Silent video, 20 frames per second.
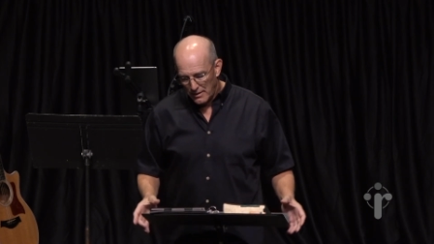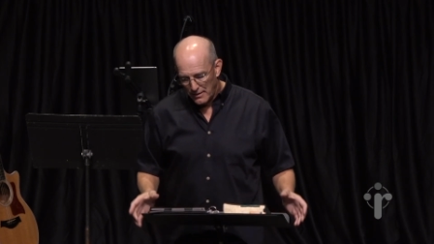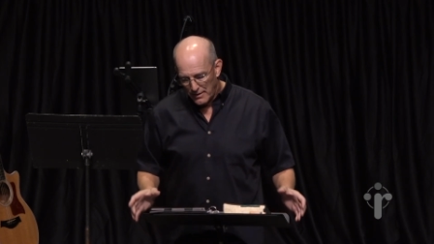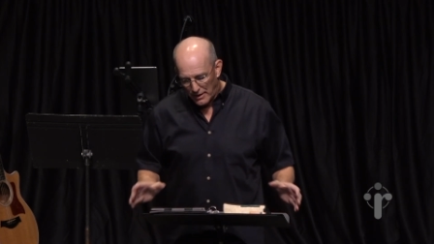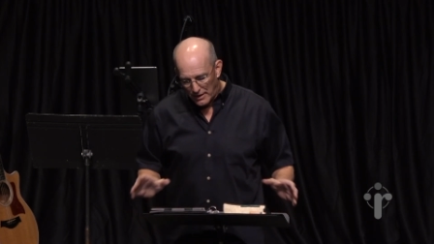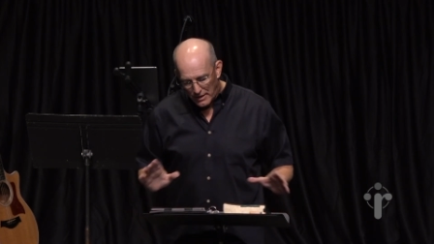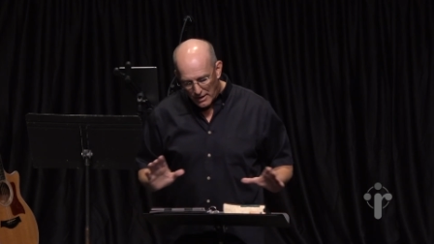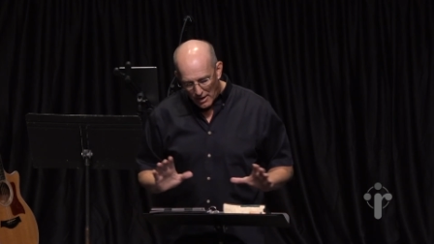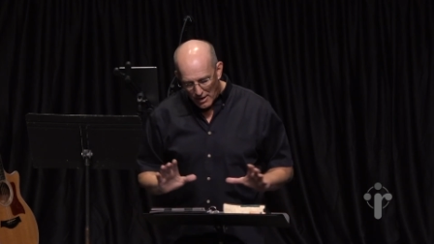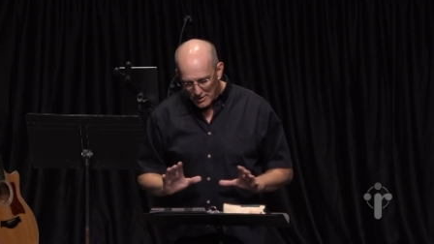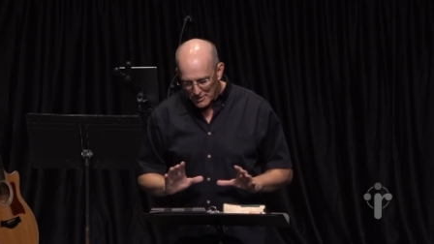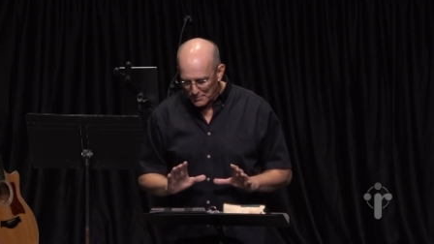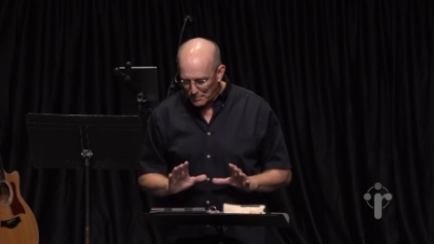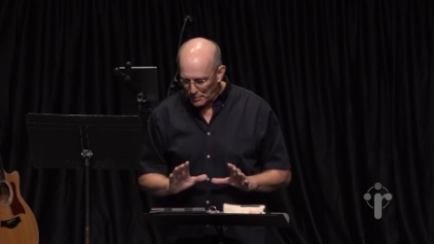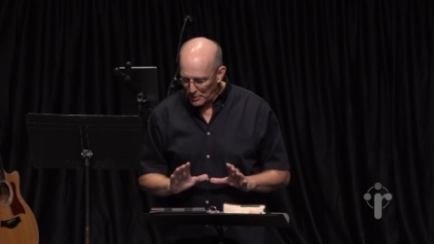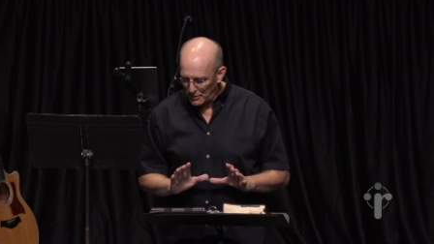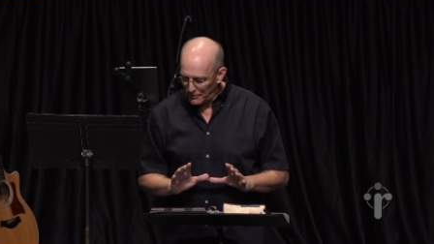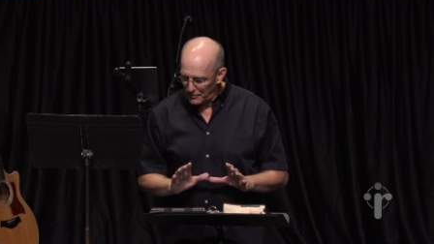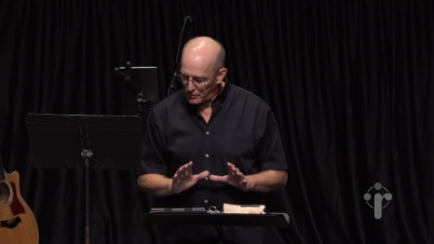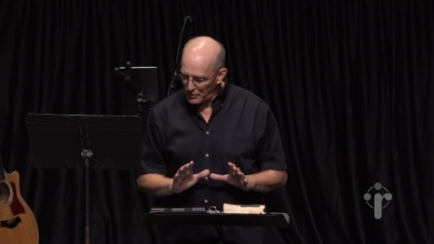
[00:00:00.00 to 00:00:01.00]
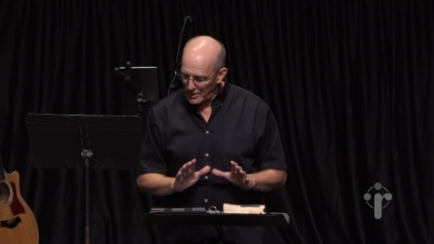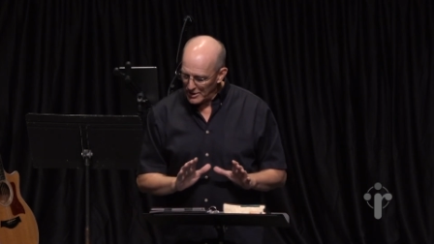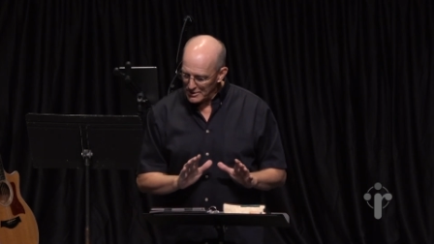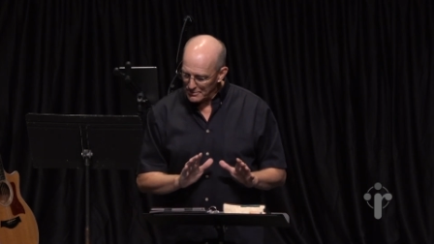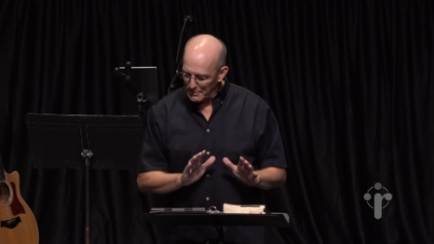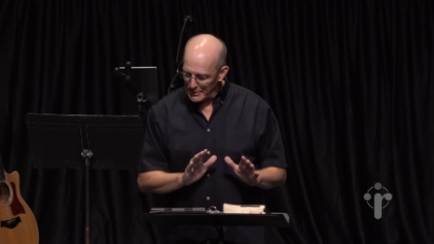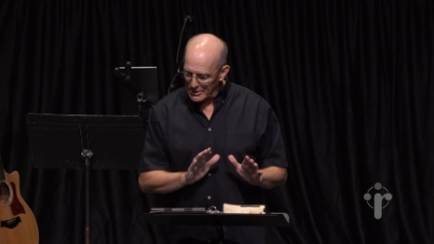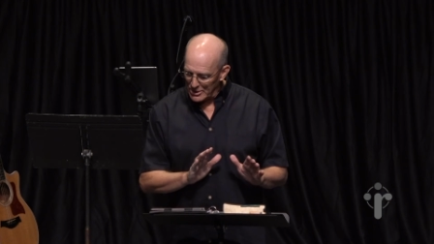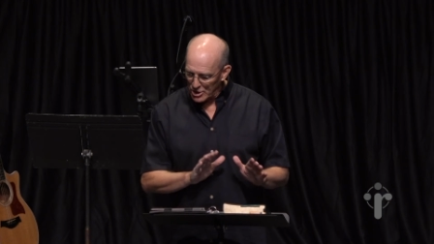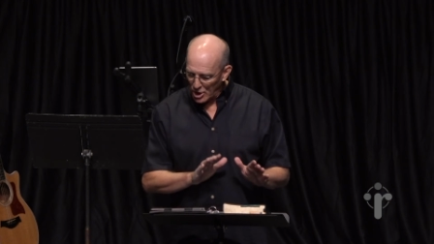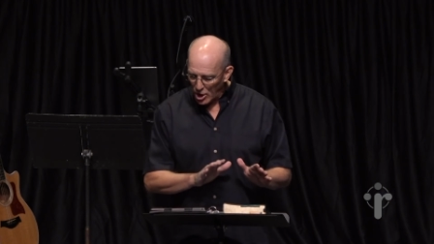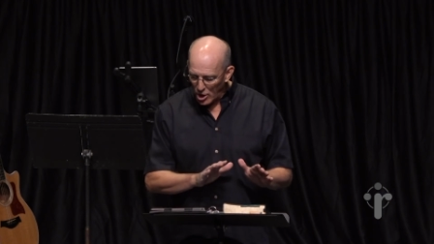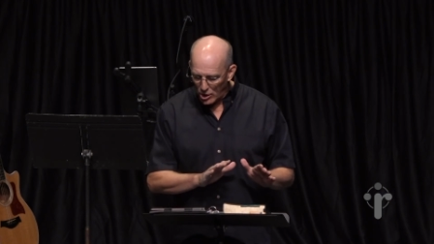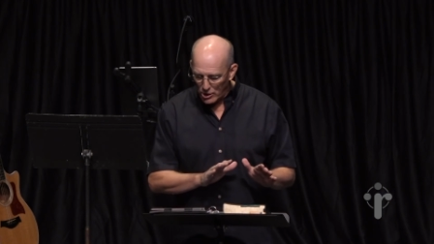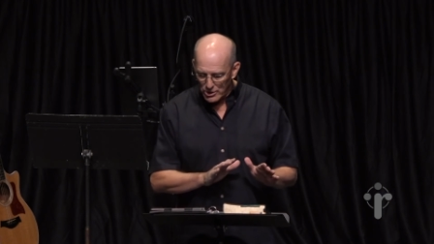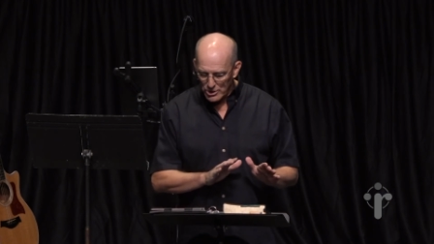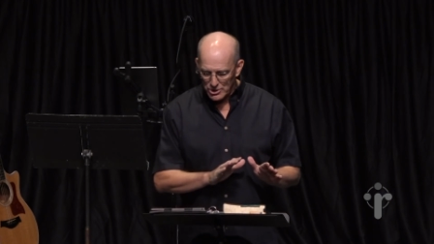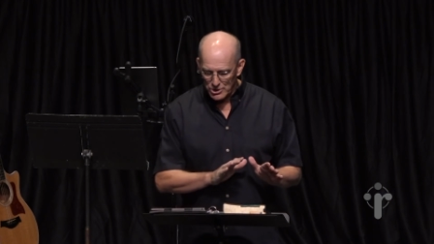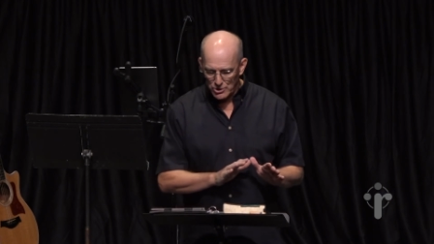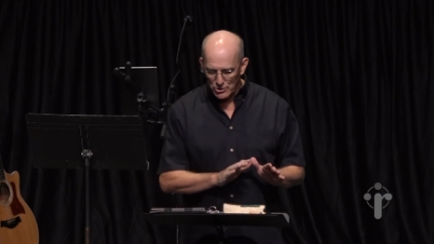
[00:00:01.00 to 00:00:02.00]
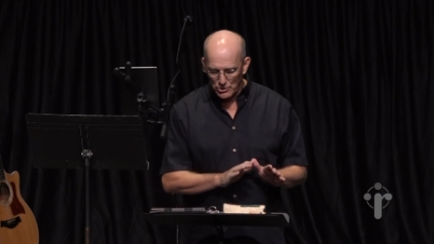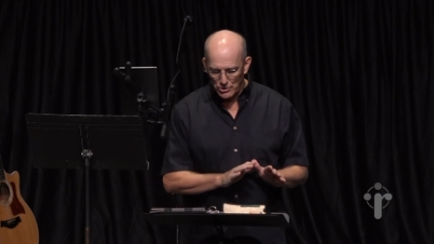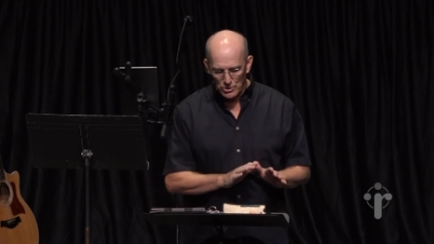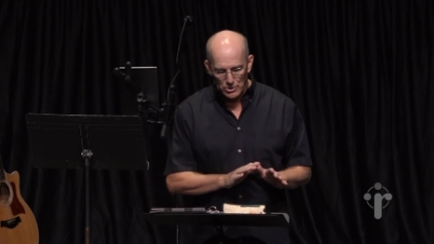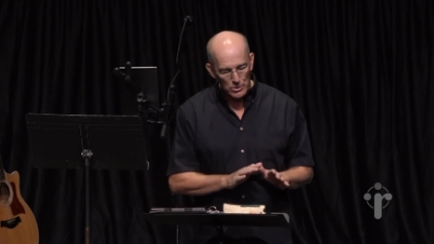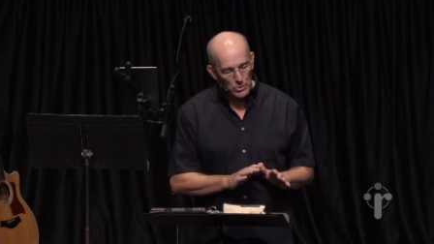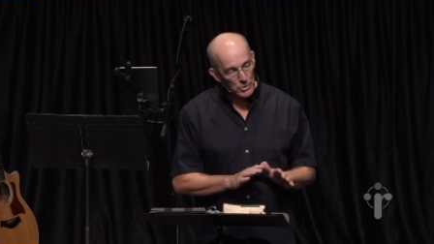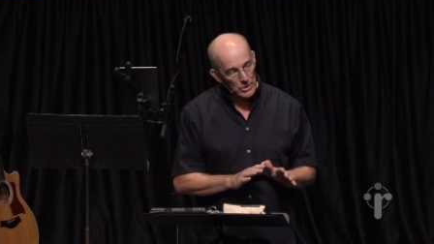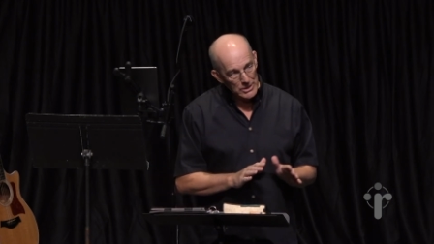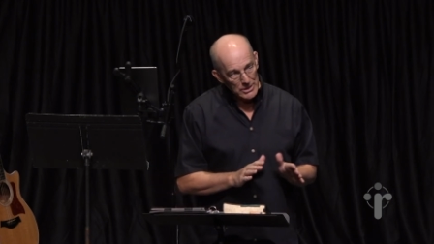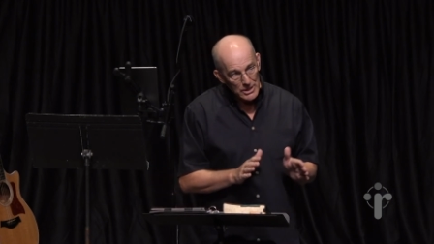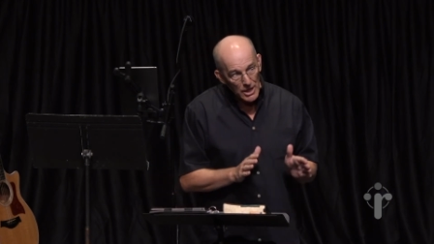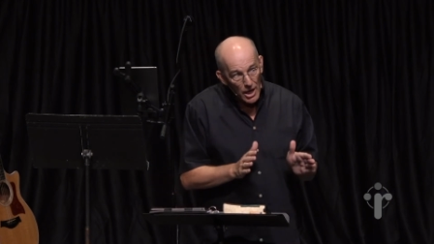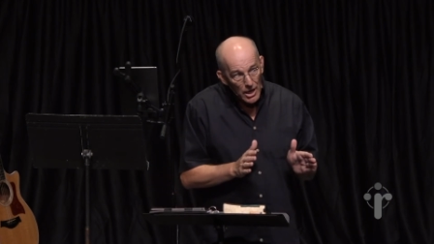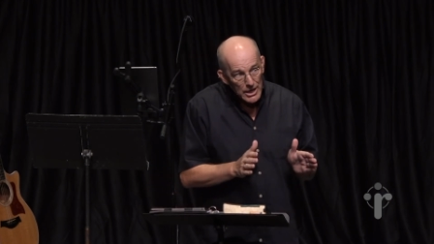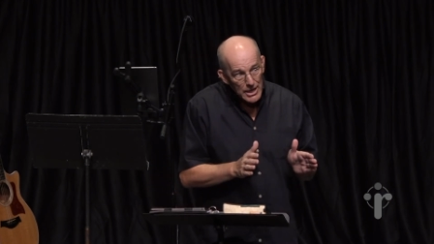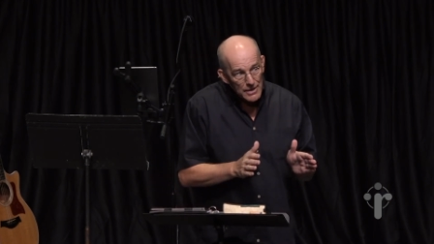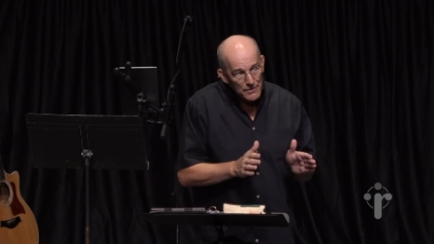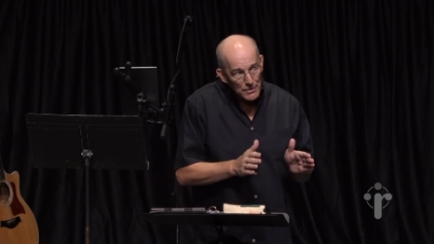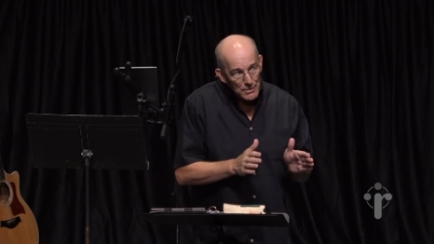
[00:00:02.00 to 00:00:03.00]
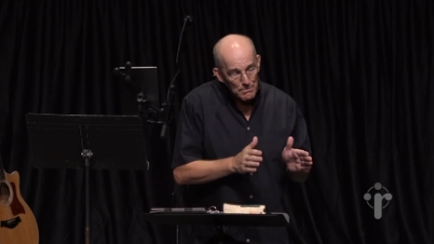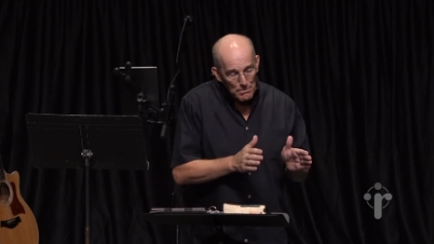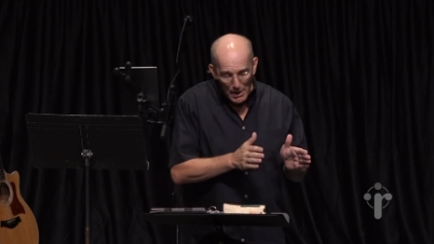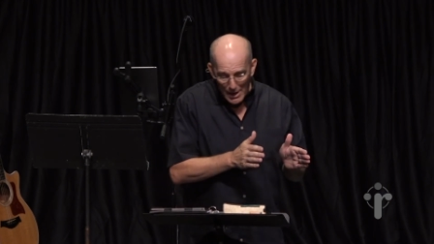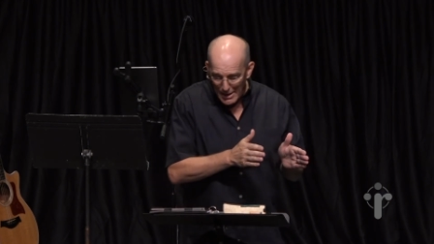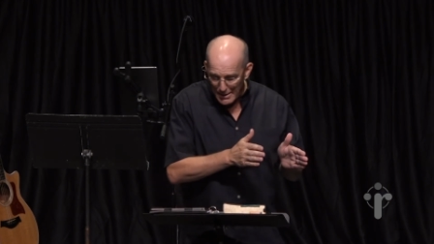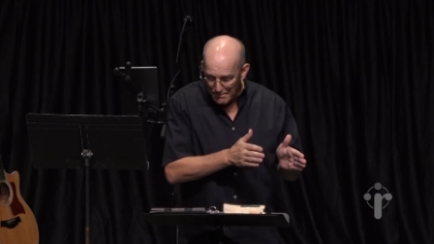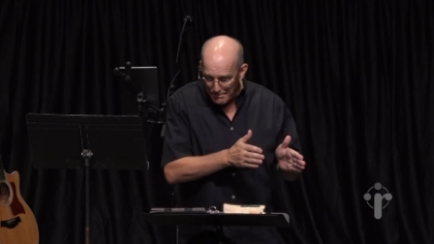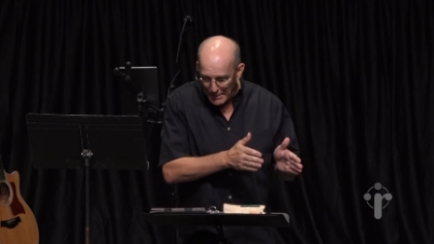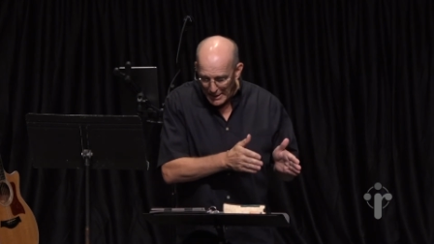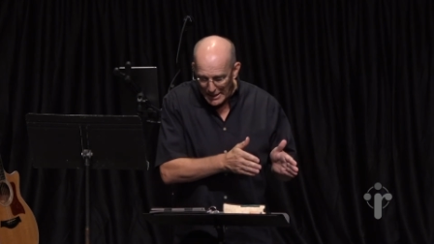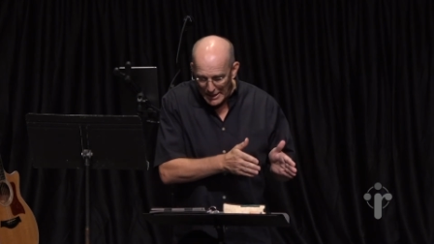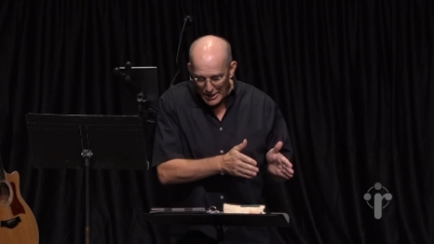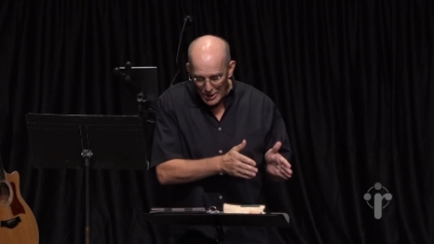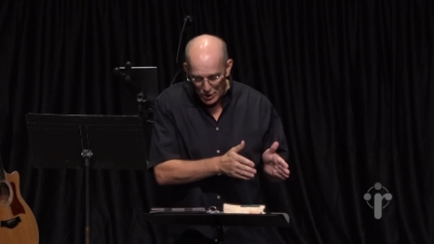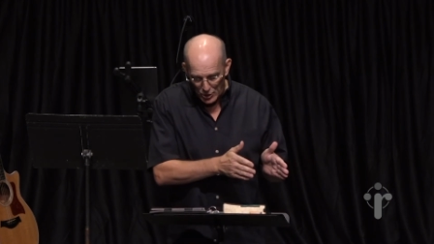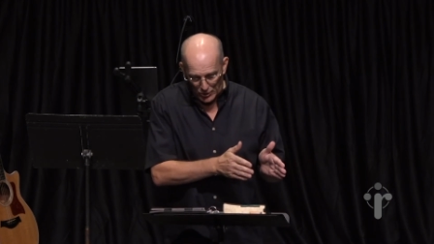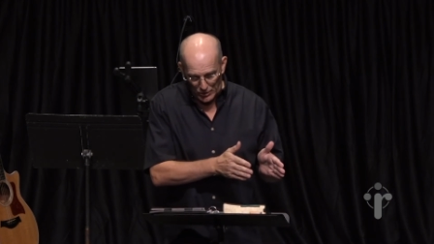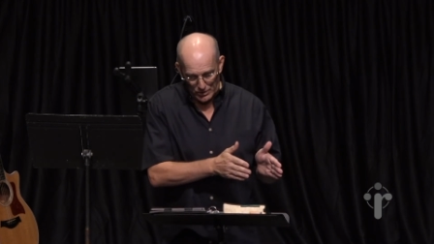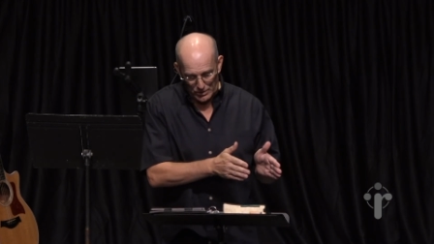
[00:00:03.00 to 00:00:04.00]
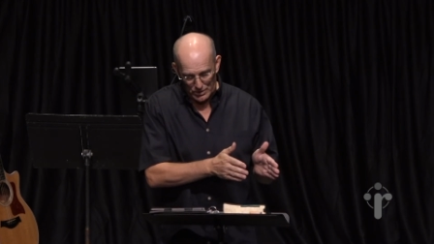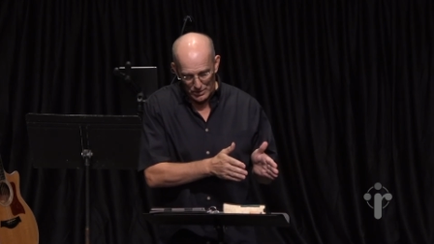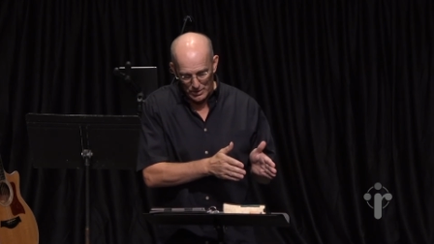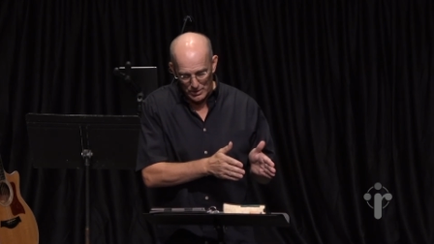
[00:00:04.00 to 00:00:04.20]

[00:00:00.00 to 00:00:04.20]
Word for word: the gospel of grace be tarnished or diluted, not even by Peter,